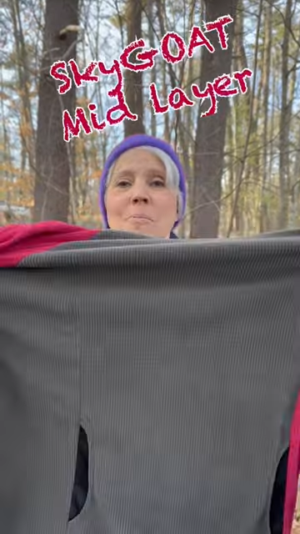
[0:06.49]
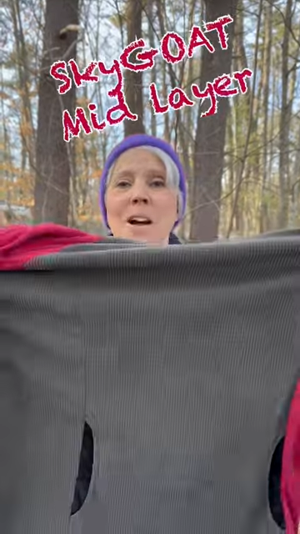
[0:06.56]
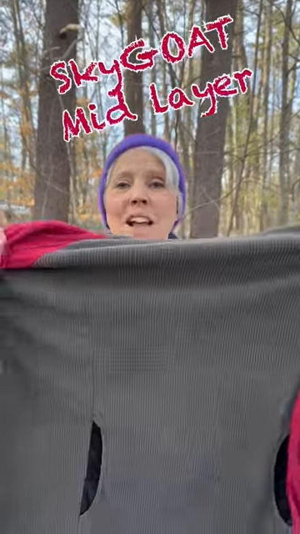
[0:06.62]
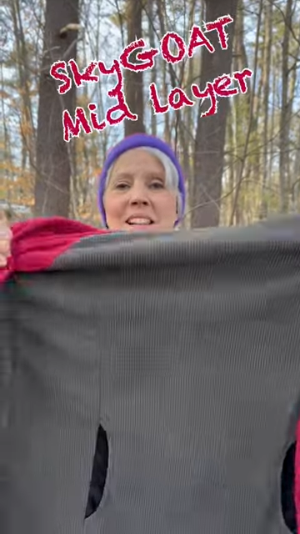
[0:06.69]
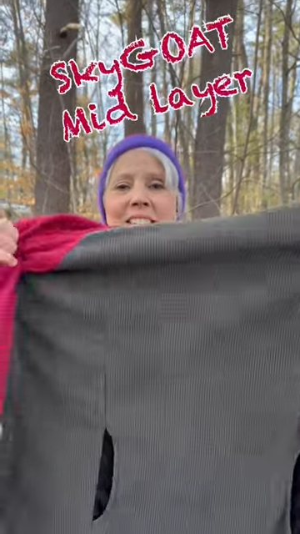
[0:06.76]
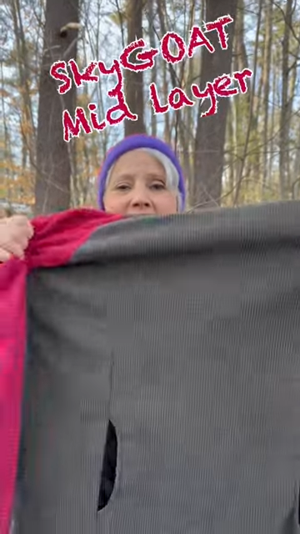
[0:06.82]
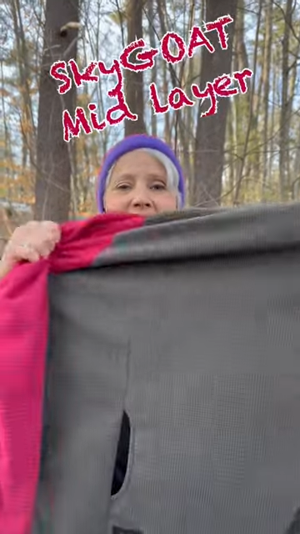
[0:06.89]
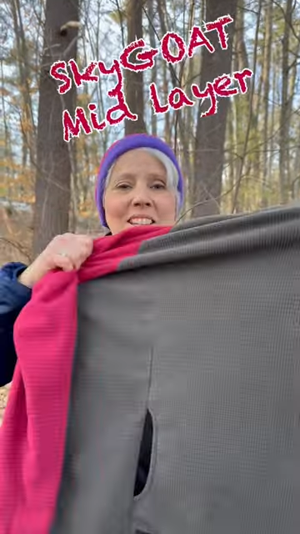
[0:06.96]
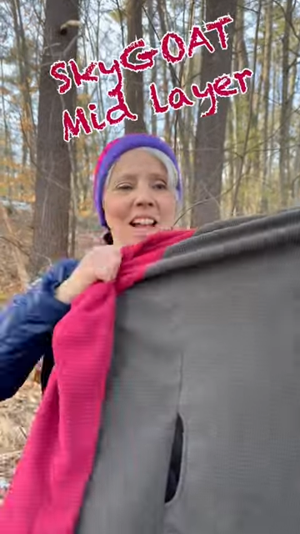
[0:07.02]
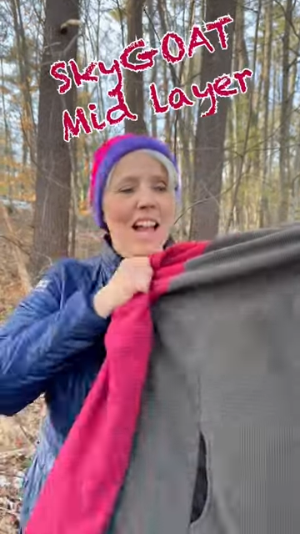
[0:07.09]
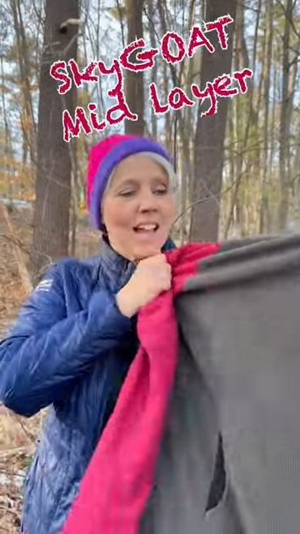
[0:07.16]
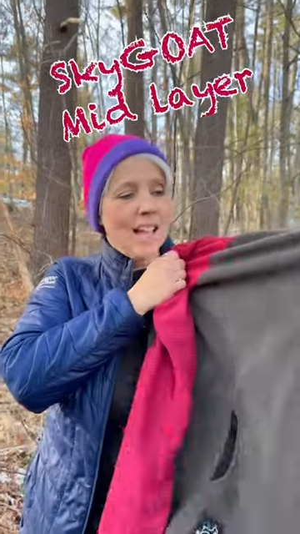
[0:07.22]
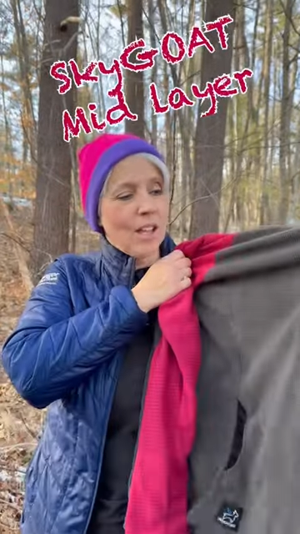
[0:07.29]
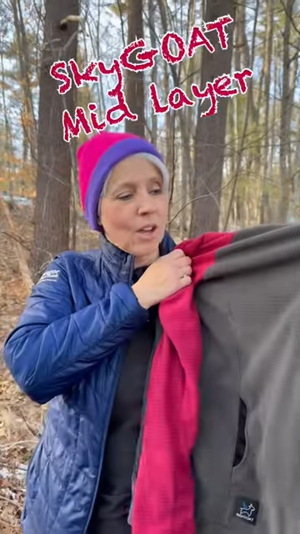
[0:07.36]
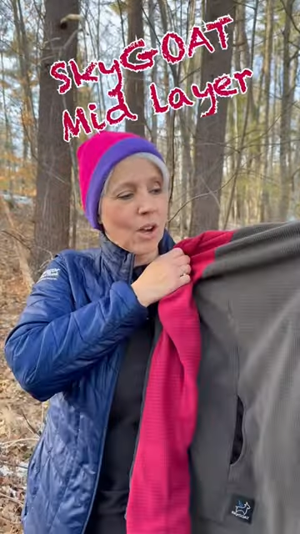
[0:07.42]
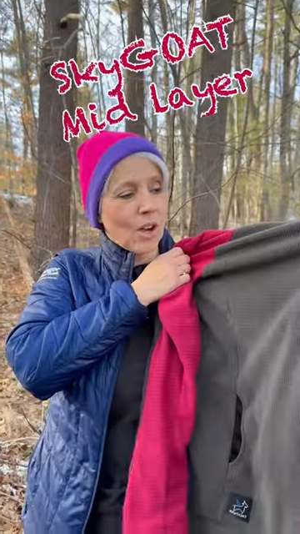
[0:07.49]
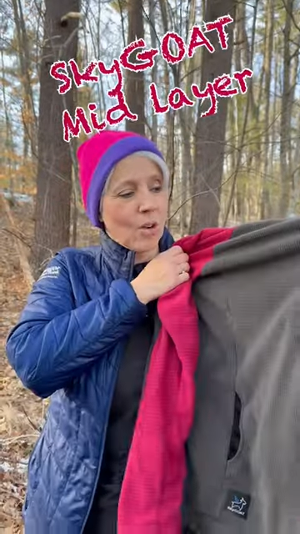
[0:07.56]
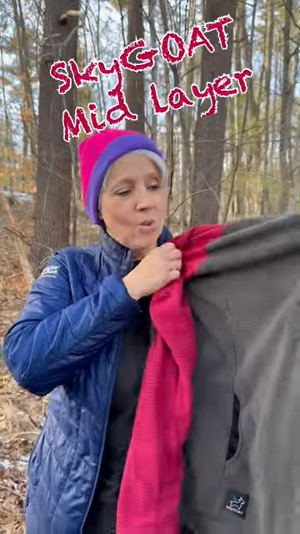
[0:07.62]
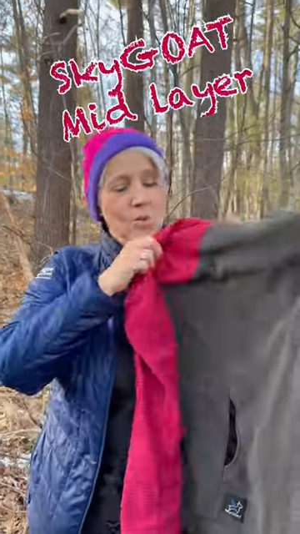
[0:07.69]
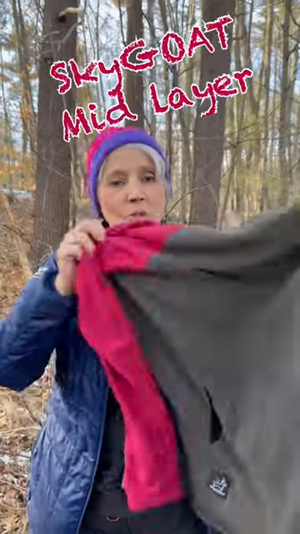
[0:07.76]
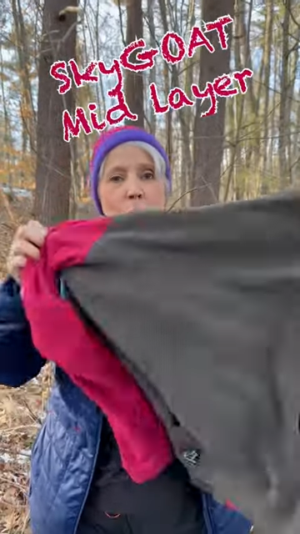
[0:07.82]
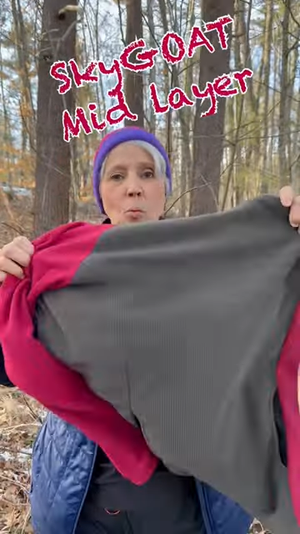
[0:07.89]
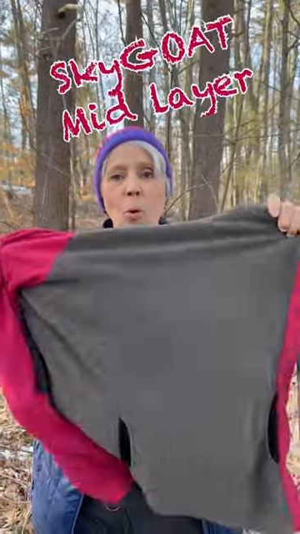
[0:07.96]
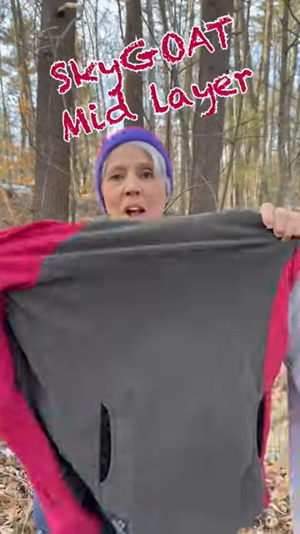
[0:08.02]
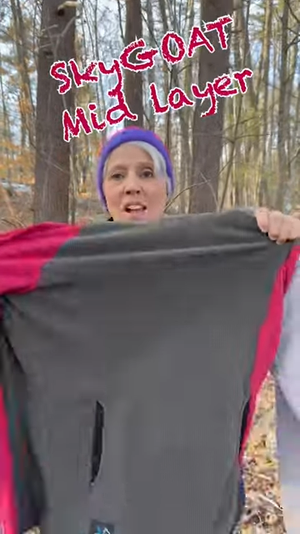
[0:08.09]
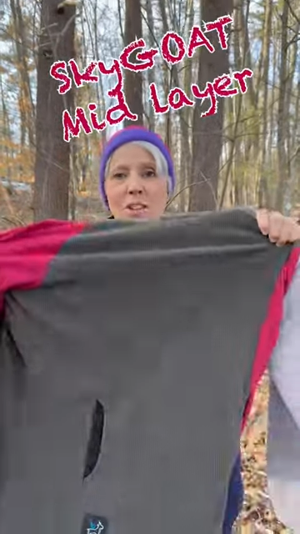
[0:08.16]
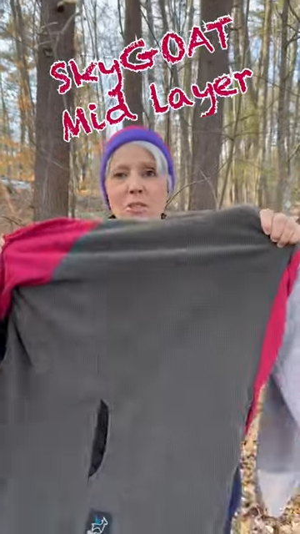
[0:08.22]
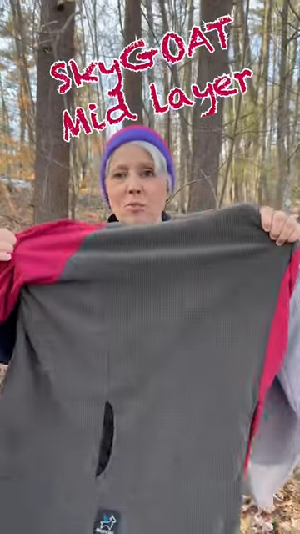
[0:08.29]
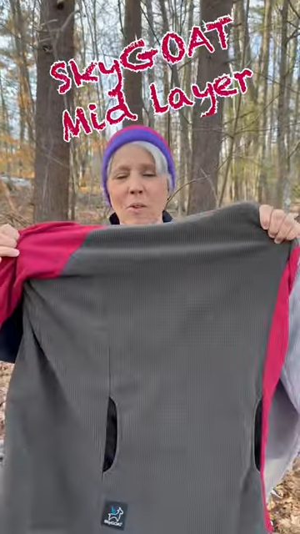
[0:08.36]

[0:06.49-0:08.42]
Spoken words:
my SkyGoat Wild